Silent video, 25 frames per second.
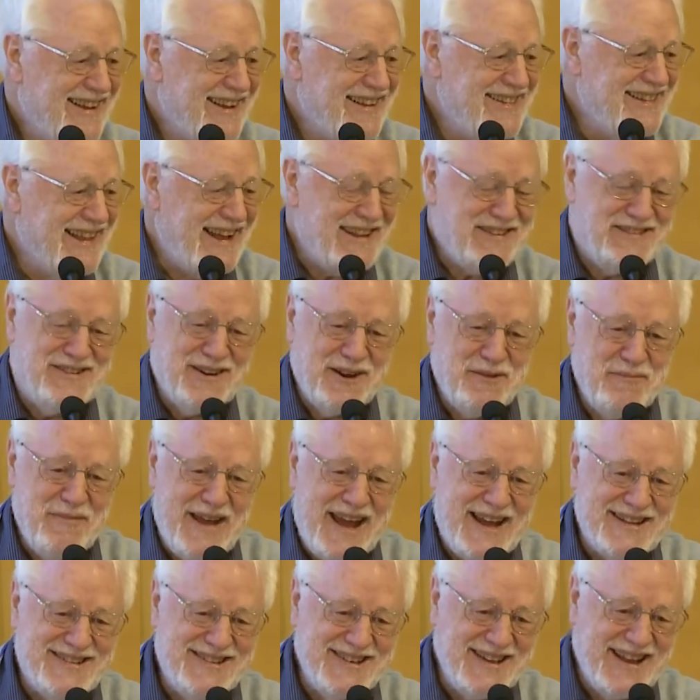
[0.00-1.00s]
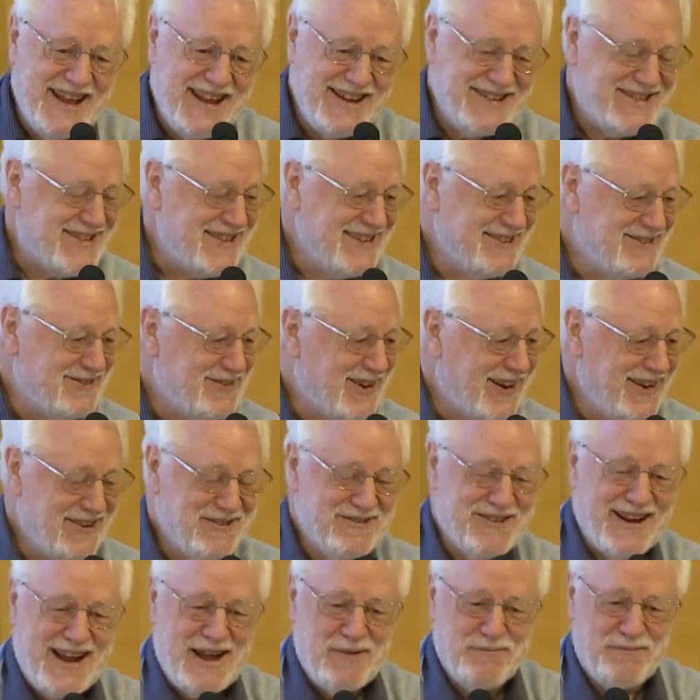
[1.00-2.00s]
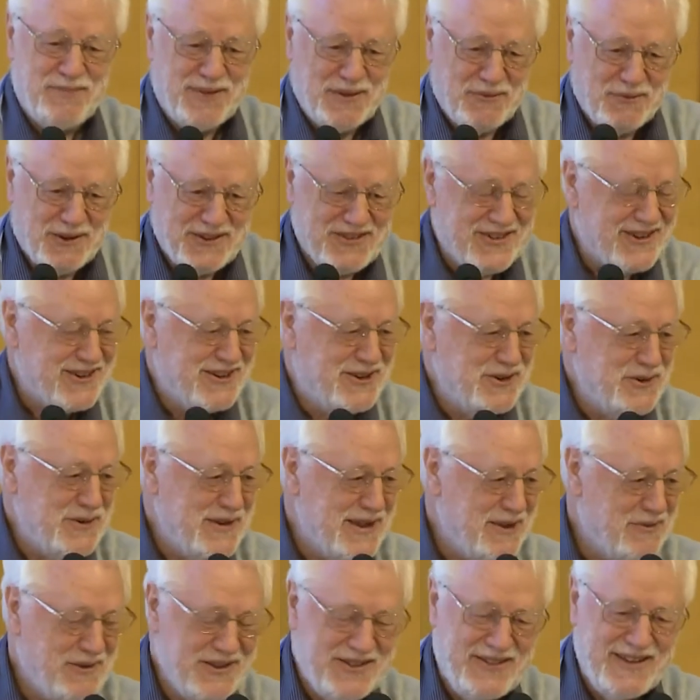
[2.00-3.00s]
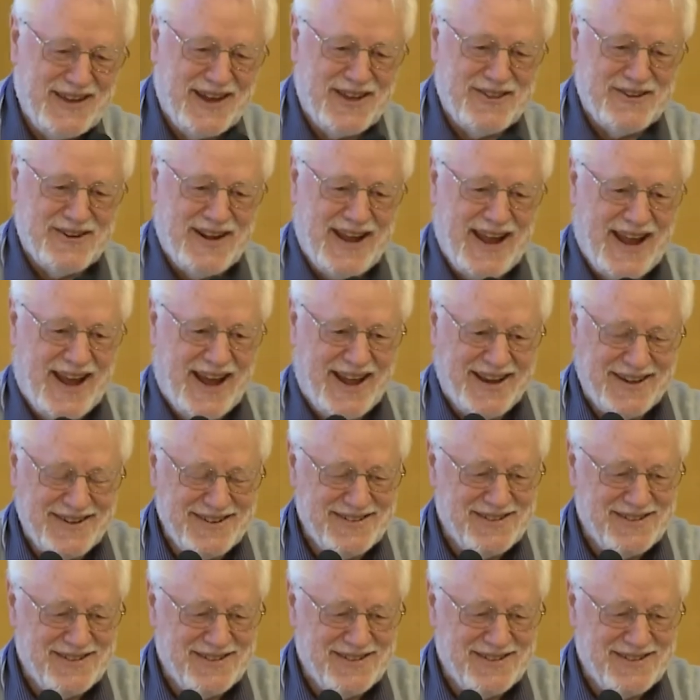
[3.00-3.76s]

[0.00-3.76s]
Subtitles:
Let your imagination run rampant what they're doing with the other hand.